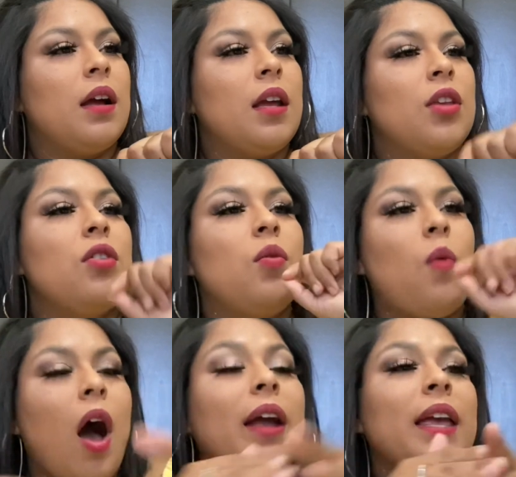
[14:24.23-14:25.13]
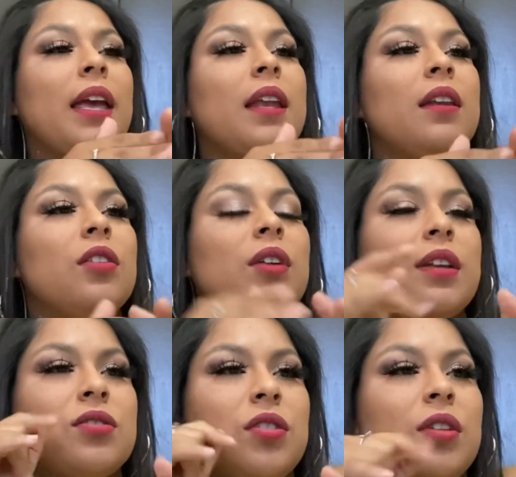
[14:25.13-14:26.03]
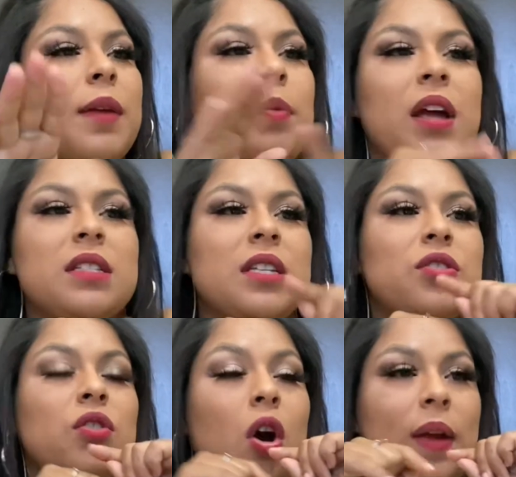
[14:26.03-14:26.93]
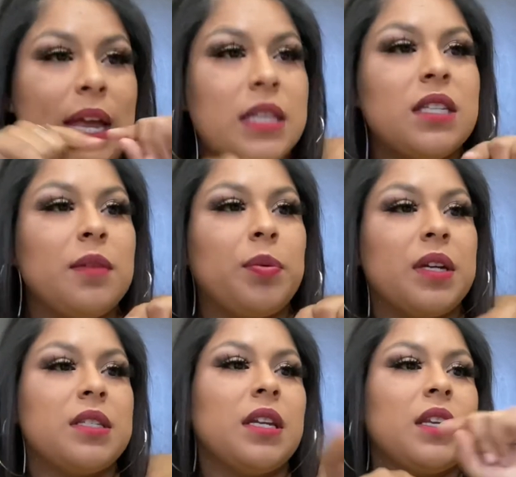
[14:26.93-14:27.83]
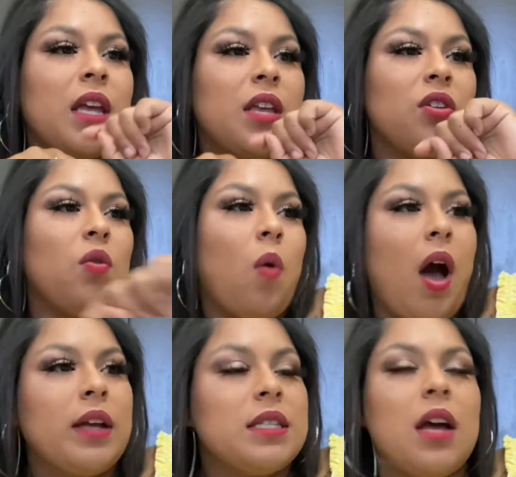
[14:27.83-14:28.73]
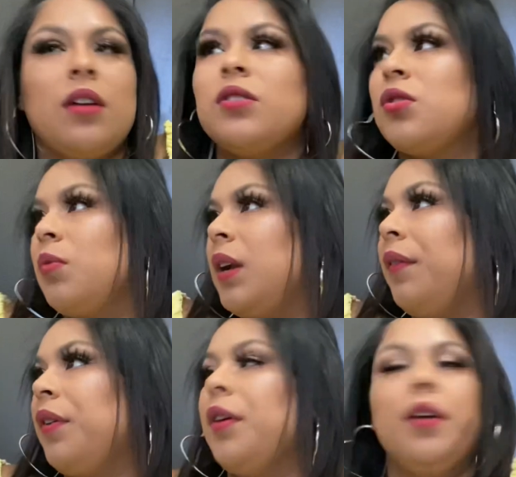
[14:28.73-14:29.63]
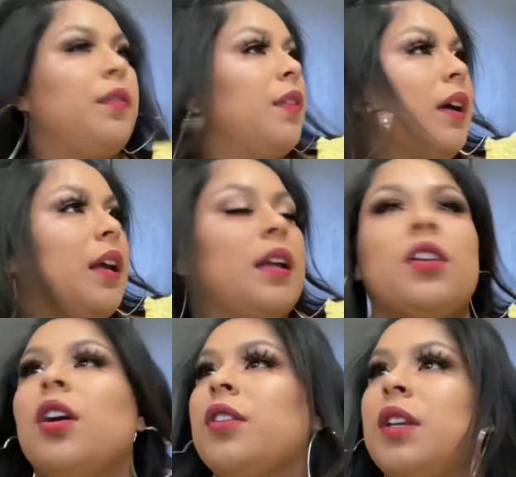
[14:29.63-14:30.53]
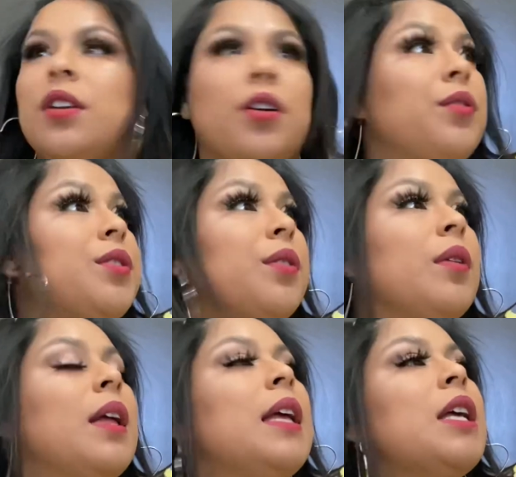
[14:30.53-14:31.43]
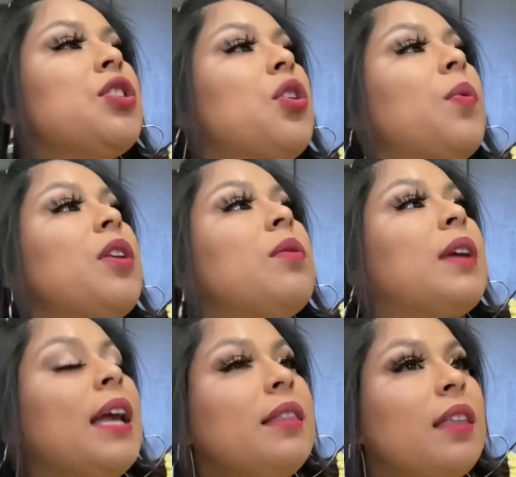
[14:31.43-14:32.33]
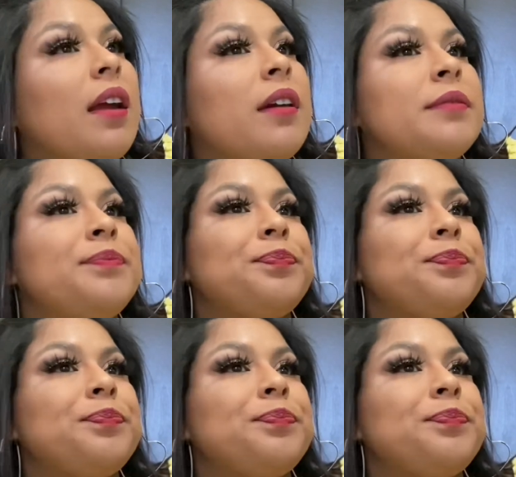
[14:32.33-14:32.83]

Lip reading: you walk in, okay, so you get processed, you go into the prison, and you walk down to whatever fucking yard you need to go to. So when you get there,